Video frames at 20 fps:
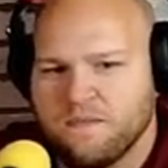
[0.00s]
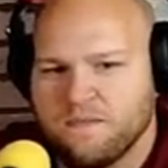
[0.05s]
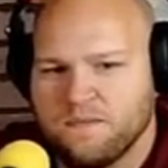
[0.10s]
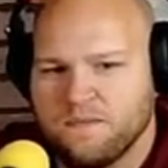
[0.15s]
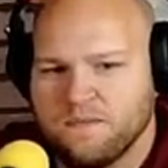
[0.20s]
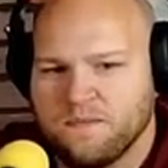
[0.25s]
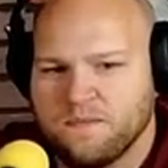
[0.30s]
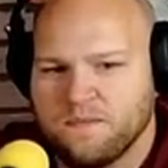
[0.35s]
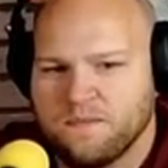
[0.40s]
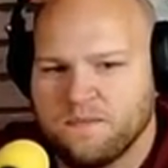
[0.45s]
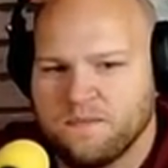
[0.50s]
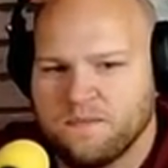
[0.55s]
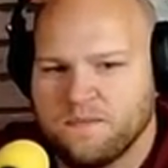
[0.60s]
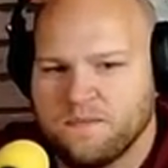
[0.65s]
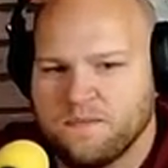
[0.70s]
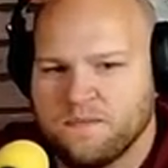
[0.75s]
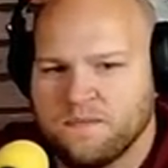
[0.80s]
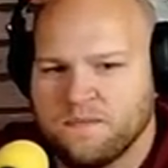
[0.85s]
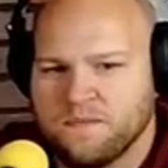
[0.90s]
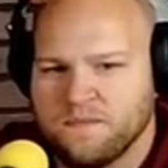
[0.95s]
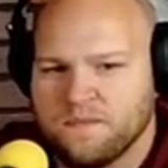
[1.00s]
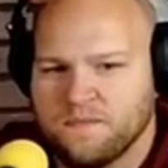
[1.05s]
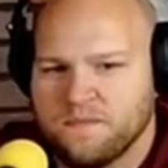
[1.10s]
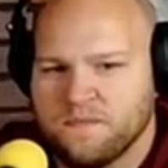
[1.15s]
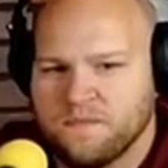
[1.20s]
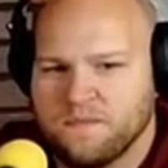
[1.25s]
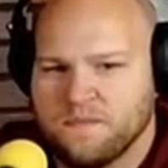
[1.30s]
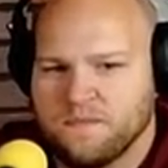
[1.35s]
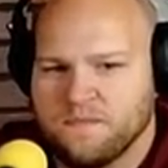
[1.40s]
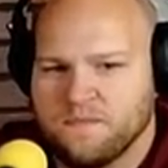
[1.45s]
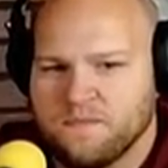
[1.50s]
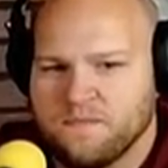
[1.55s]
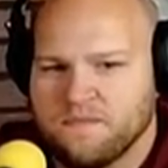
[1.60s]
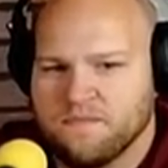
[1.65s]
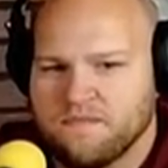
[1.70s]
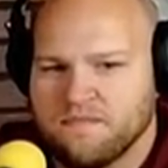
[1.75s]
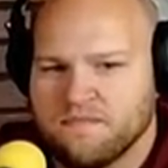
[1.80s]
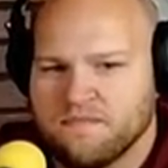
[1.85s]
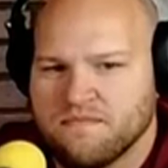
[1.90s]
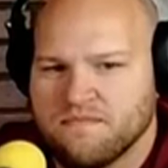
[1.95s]

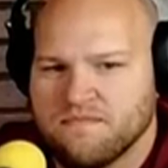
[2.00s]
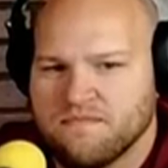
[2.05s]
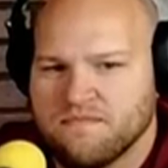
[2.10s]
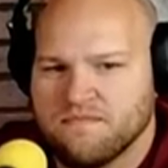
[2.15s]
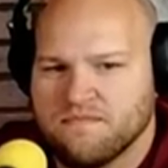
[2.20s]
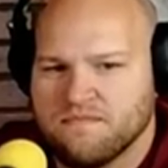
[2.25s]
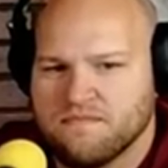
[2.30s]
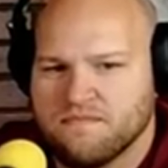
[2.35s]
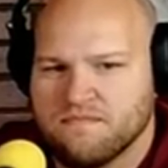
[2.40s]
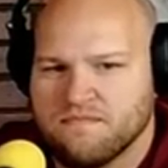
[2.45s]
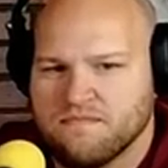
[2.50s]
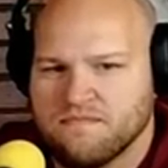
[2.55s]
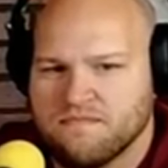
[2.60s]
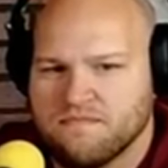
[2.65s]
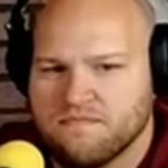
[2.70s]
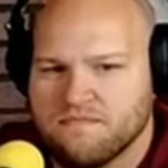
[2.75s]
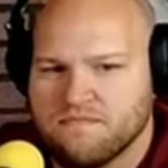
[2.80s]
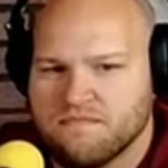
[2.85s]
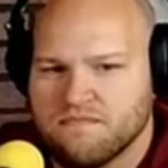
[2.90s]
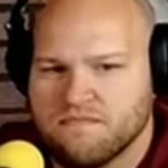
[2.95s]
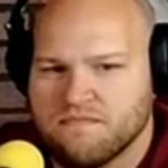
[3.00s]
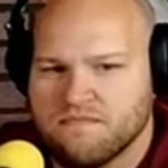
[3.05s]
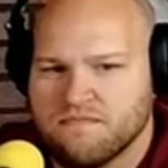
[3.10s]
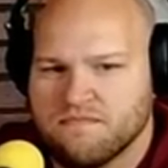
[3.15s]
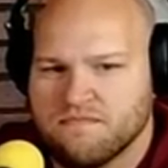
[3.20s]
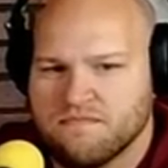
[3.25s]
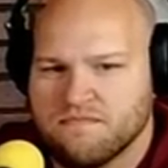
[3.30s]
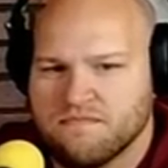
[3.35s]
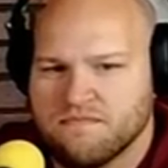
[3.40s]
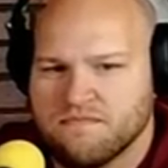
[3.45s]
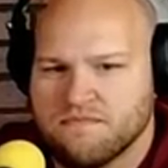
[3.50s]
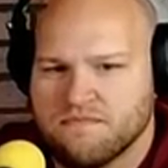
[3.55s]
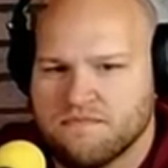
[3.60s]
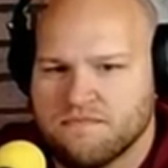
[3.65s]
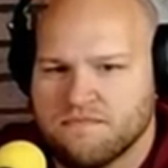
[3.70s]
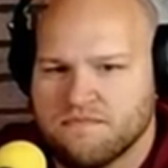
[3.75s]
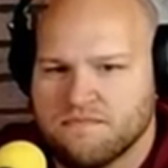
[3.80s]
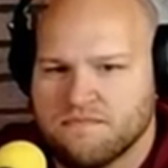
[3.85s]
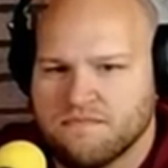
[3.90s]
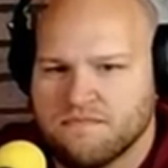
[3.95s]

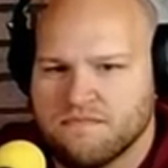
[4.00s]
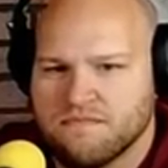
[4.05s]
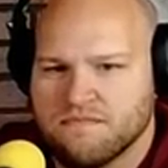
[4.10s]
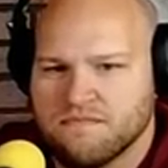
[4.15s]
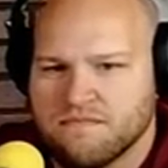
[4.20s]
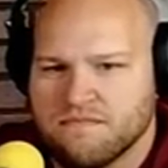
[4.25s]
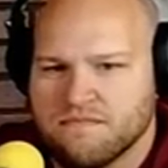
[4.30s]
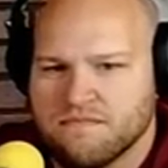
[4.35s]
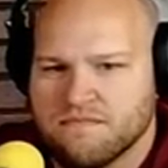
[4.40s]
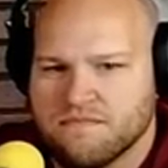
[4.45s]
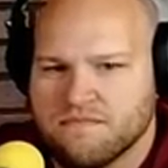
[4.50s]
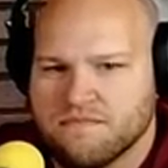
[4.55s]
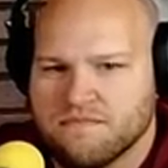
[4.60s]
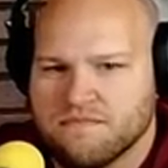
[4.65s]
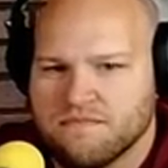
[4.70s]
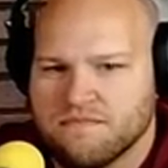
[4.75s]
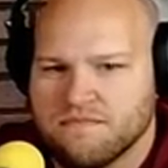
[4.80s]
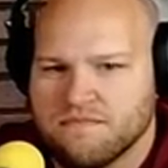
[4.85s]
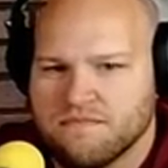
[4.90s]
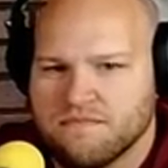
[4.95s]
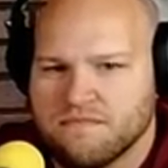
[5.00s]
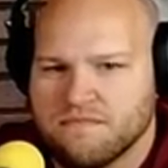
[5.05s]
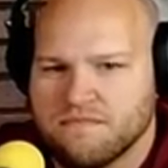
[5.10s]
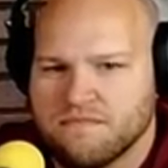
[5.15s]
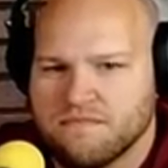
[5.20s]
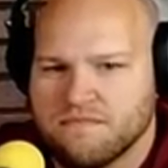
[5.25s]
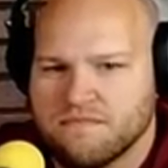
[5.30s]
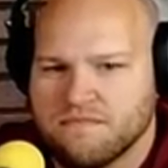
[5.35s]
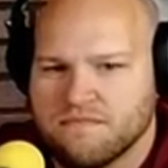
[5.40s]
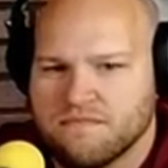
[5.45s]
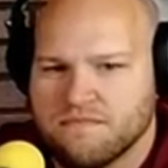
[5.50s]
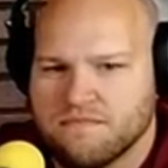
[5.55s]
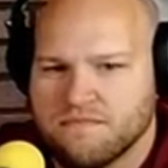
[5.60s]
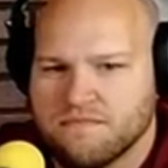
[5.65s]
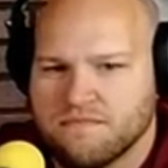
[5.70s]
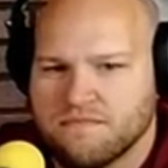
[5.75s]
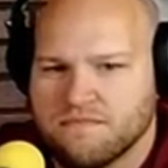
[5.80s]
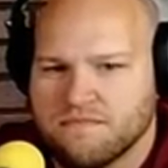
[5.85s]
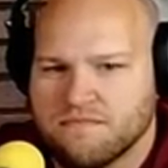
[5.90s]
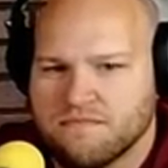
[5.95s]

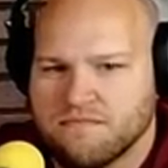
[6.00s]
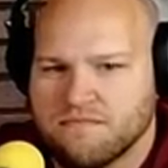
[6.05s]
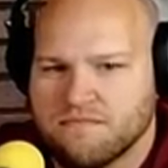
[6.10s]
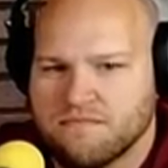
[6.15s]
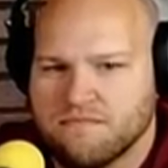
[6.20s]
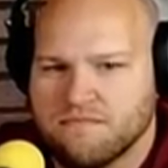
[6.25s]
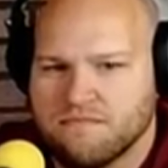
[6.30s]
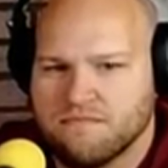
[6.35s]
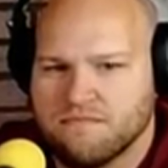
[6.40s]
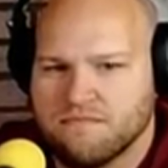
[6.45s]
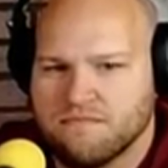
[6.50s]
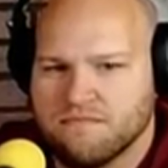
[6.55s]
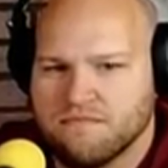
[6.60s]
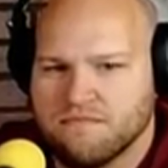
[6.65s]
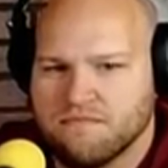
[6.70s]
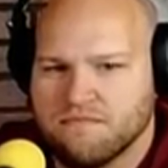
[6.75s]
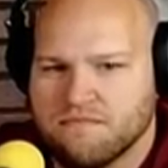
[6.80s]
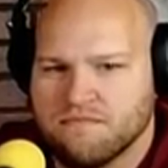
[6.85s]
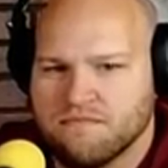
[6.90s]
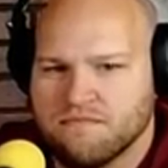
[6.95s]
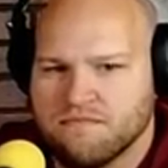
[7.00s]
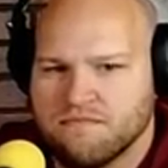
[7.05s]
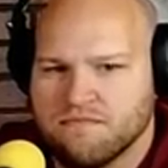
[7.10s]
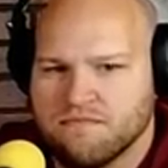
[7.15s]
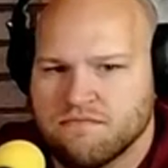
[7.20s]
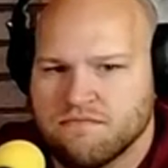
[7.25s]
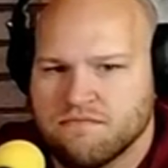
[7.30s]
The person shown says nothing.